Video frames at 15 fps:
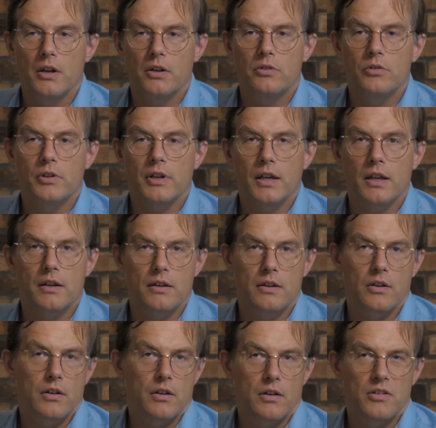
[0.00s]
doing it
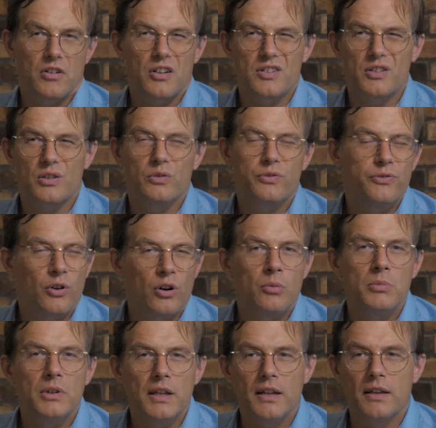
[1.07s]
not so
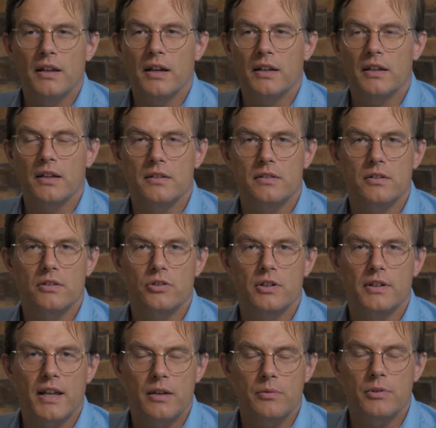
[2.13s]
formally like social
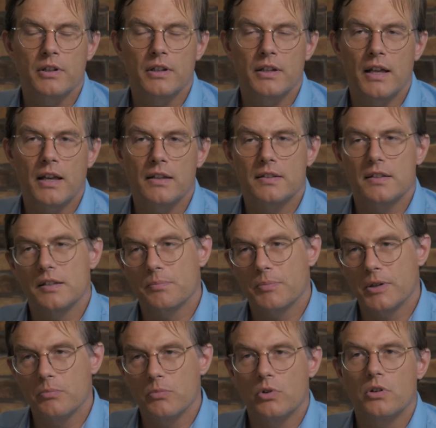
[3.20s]
network analysis,
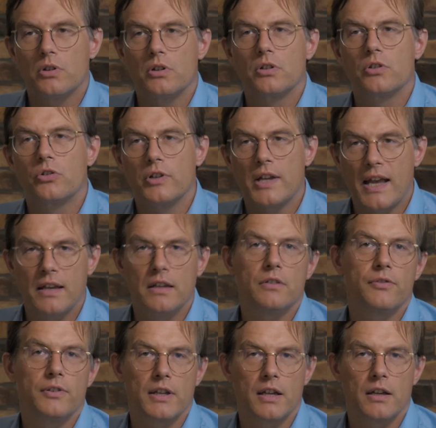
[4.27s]
but more
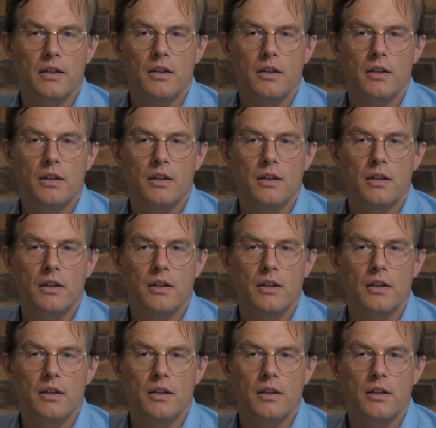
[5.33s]
creatively.